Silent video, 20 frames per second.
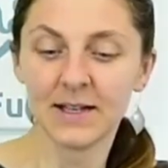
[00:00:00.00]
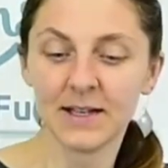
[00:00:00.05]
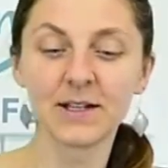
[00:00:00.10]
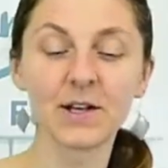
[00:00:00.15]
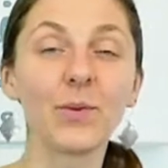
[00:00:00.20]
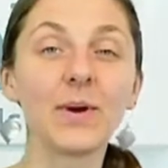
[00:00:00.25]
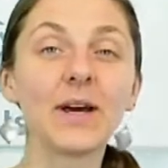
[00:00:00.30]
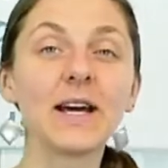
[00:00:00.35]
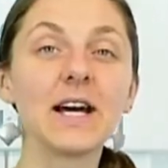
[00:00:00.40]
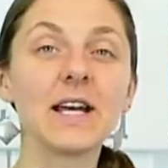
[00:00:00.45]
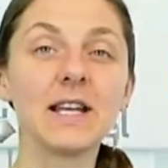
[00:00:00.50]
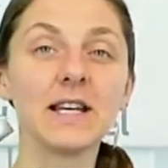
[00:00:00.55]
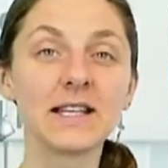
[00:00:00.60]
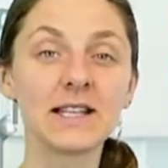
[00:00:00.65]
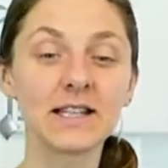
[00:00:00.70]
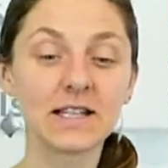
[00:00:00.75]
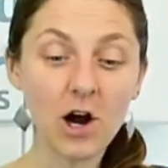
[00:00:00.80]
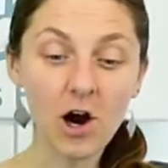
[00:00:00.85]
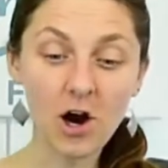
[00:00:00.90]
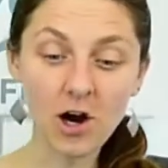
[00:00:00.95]
So we're going to
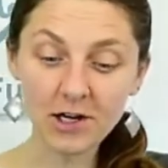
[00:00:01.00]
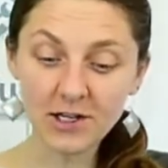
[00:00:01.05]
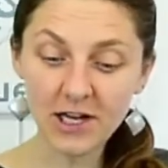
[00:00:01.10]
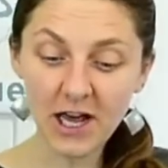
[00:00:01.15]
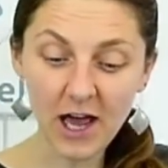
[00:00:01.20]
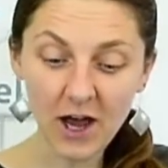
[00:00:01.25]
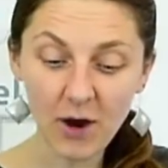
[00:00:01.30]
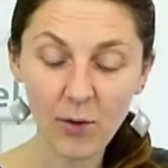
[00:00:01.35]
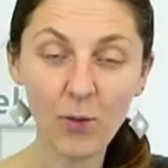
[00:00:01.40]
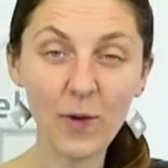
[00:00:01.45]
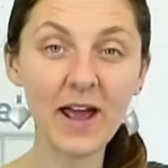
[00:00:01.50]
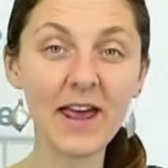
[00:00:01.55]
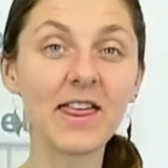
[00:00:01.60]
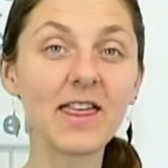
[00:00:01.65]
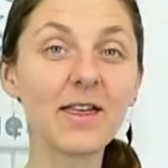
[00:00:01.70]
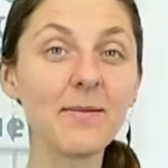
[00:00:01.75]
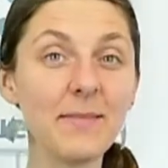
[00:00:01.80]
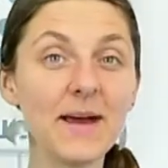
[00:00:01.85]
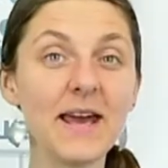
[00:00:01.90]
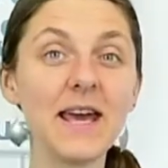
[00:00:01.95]
start
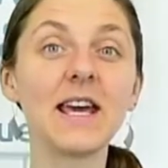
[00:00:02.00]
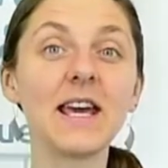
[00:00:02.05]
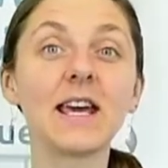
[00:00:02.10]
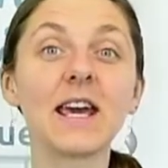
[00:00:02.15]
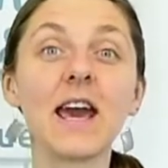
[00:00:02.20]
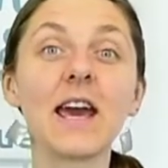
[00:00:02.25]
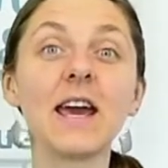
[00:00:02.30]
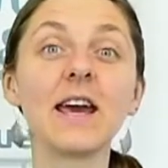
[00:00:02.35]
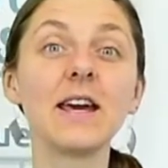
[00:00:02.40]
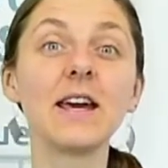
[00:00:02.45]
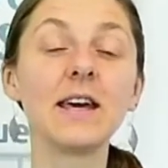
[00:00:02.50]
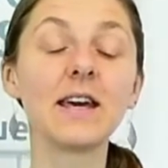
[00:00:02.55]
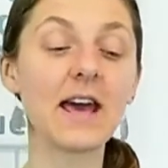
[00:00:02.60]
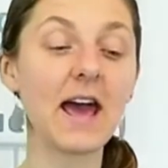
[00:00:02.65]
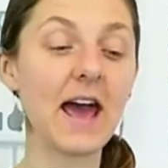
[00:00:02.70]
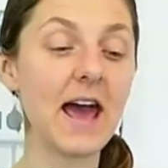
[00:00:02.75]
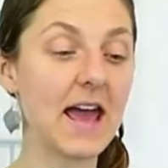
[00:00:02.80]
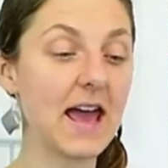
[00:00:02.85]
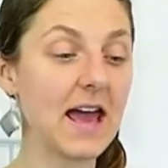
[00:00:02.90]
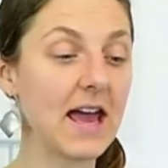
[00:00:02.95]
with making
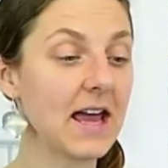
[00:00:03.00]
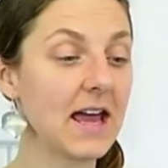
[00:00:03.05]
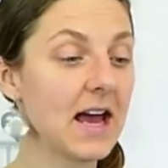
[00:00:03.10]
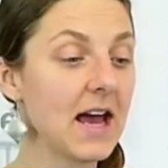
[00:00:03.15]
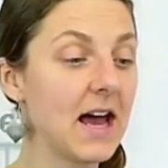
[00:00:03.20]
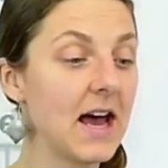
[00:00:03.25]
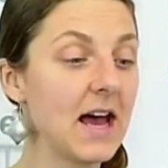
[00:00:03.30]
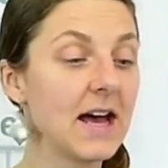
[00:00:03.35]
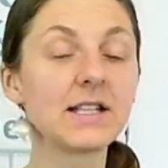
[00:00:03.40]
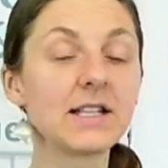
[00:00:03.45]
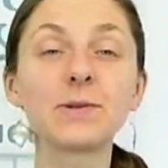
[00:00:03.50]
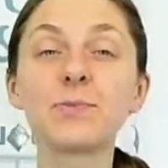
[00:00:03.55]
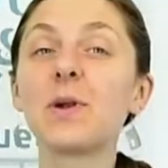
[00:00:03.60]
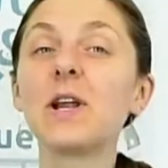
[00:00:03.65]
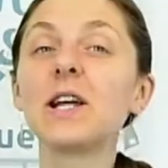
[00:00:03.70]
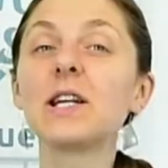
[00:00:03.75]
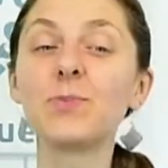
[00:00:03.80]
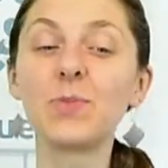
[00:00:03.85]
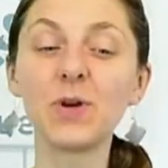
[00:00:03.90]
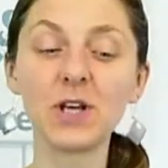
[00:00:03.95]
a
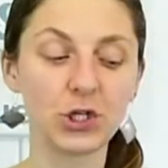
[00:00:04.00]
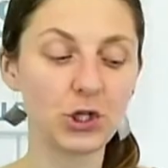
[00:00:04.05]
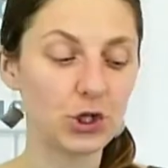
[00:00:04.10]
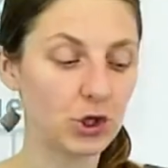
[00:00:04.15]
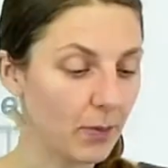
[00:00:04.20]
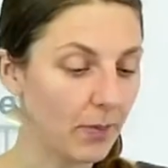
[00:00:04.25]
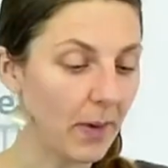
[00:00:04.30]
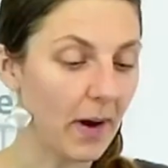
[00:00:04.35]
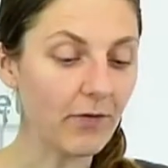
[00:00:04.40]
split pea soup.